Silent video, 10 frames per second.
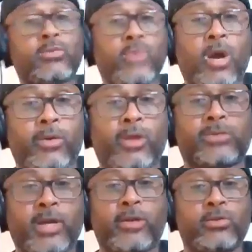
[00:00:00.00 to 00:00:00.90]
we all know
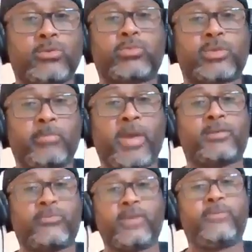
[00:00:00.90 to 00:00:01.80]
Syracuse was the best
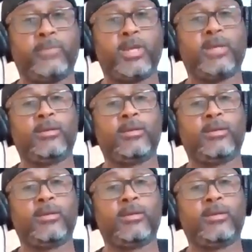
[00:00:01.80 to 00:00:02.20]
fit for me.